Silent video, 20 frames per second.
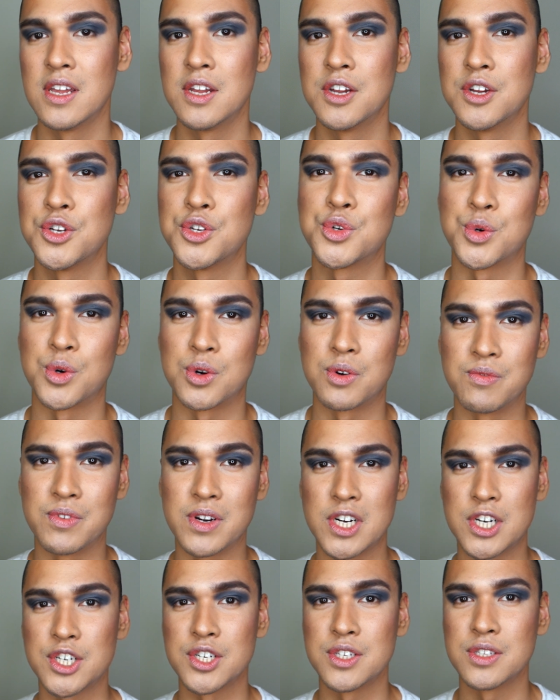short
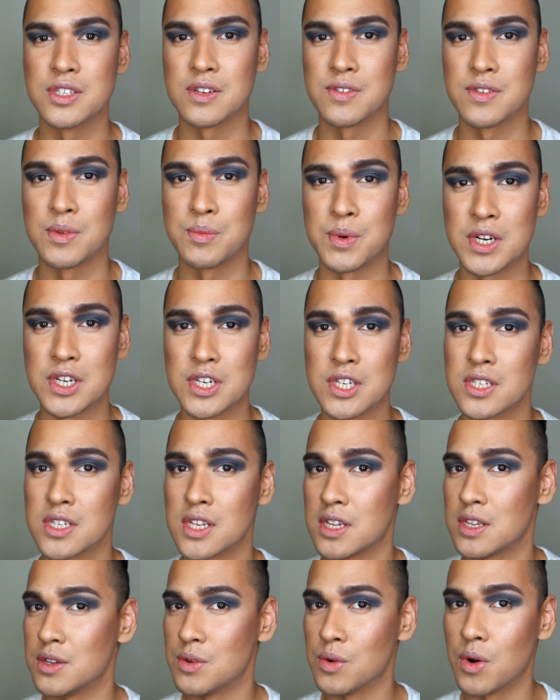versions of the brushes
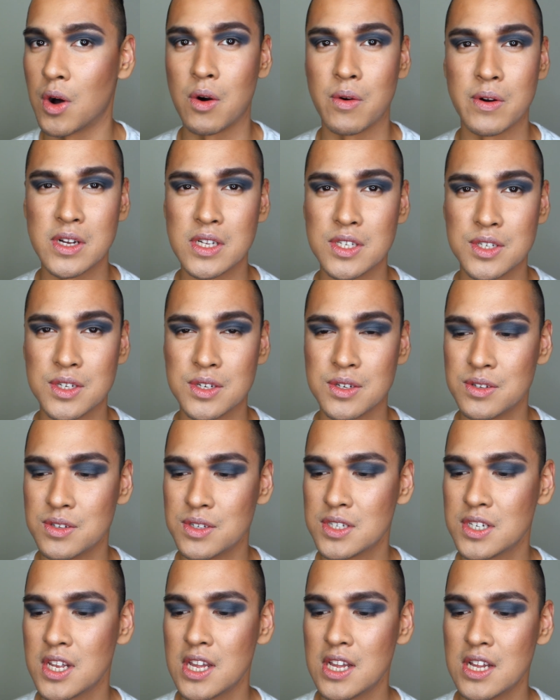that you always
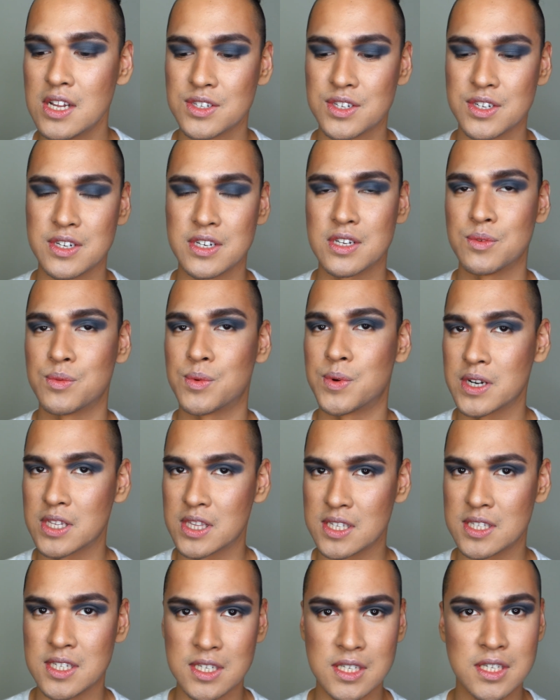use, so you can work
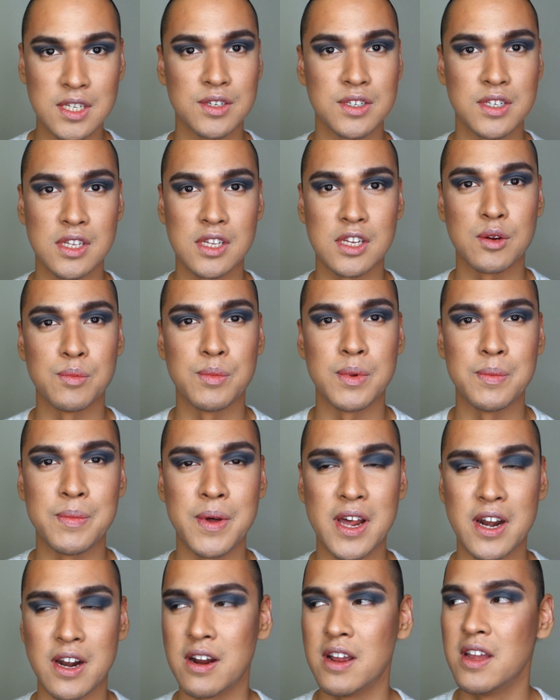the details a little bit
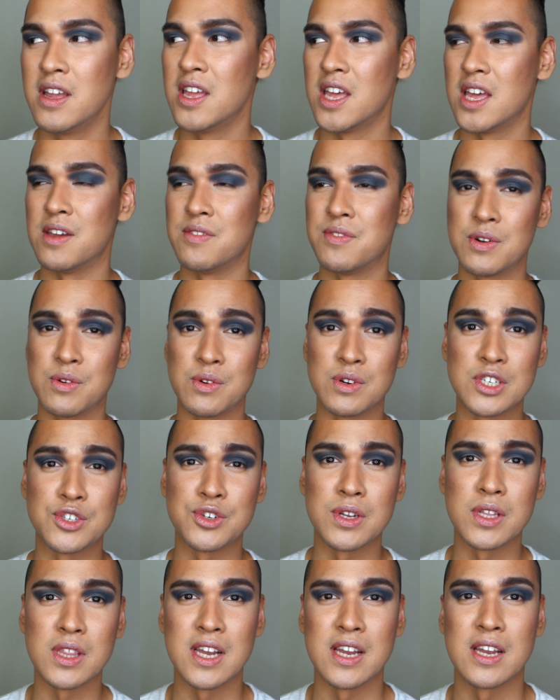better. If you're
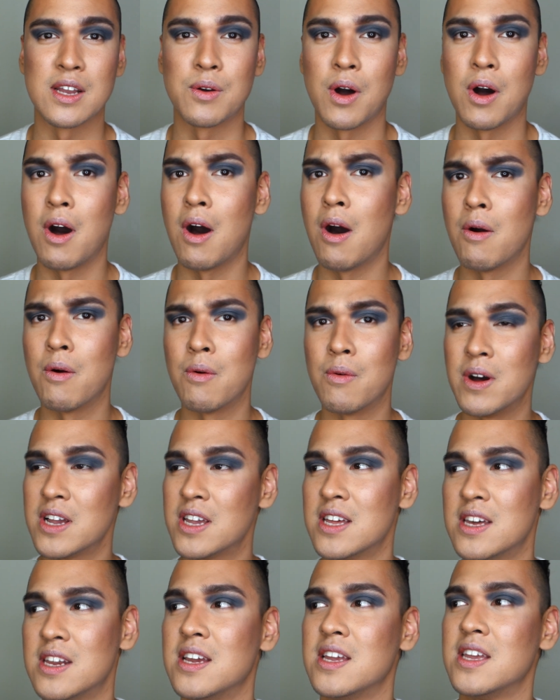wondering like, oh, why
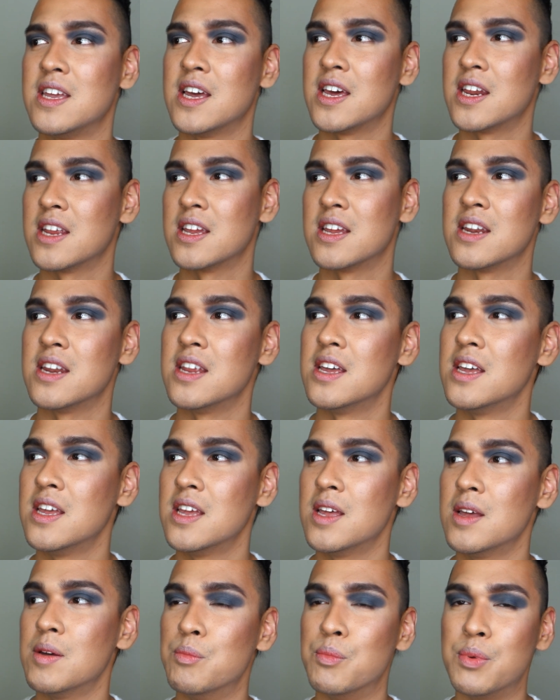can't I get it
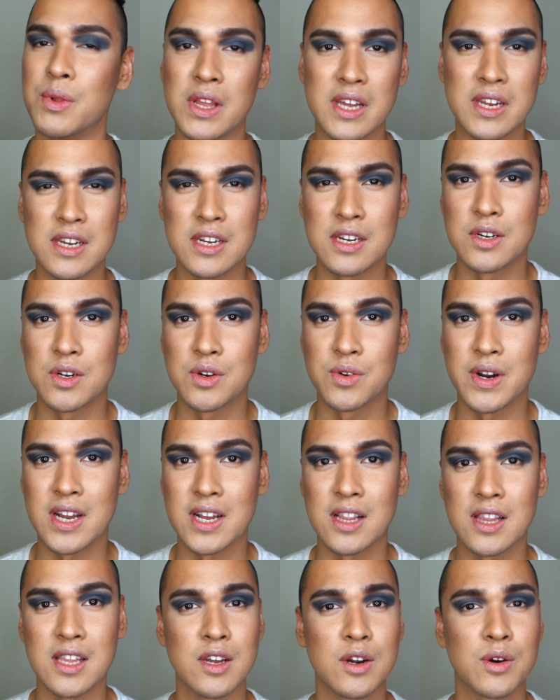blended
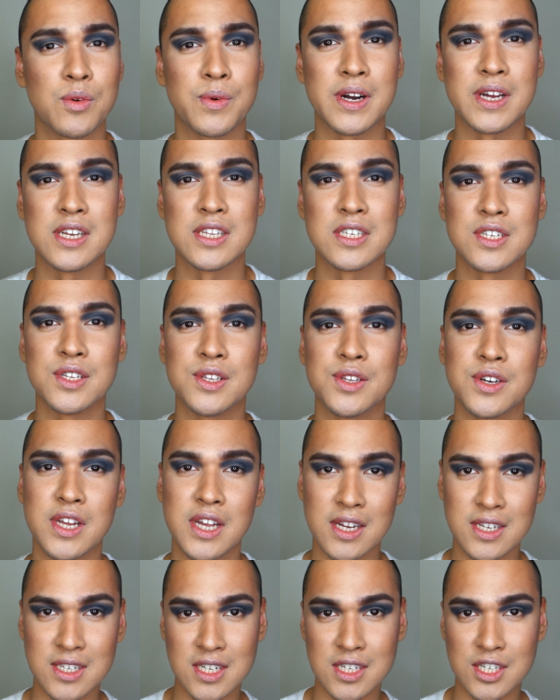correctly, or why doesn't it look
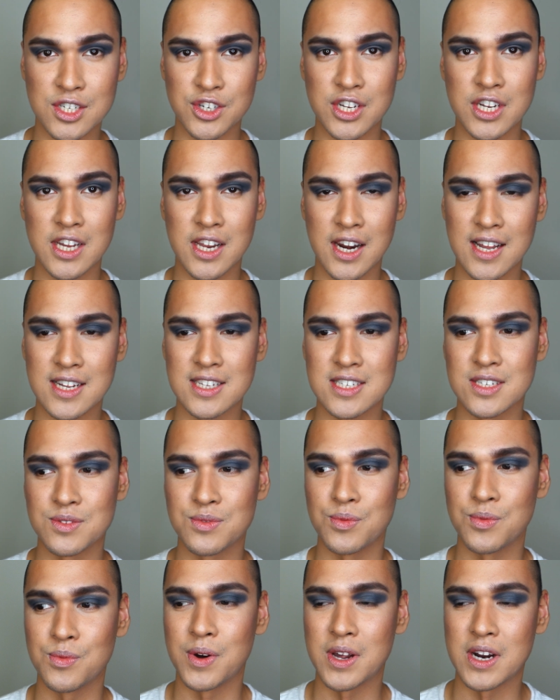as intricate as
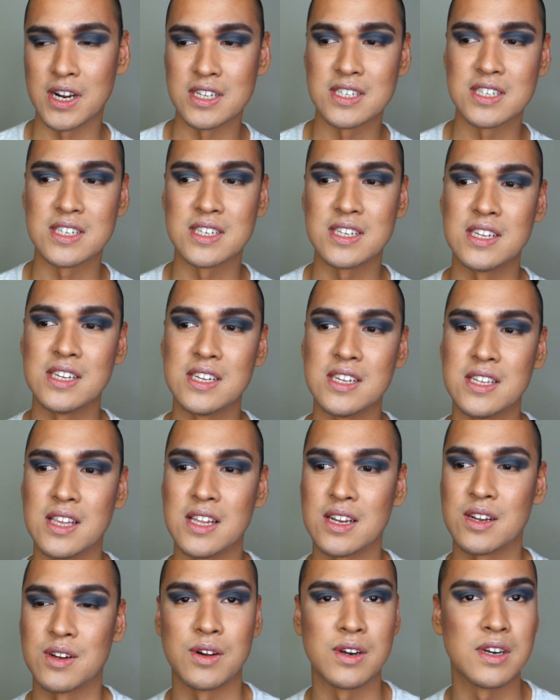what I see
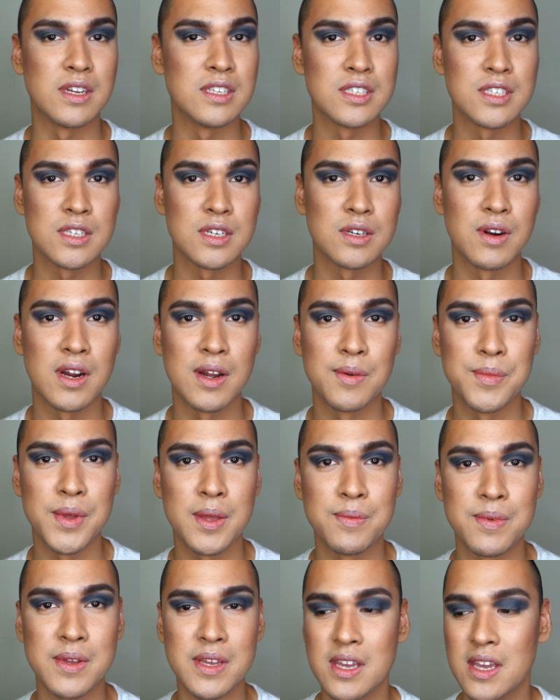like on Instagram
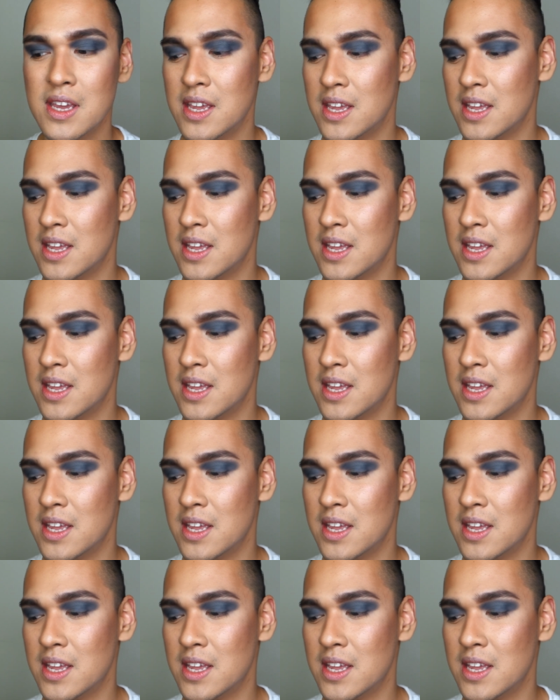maybe,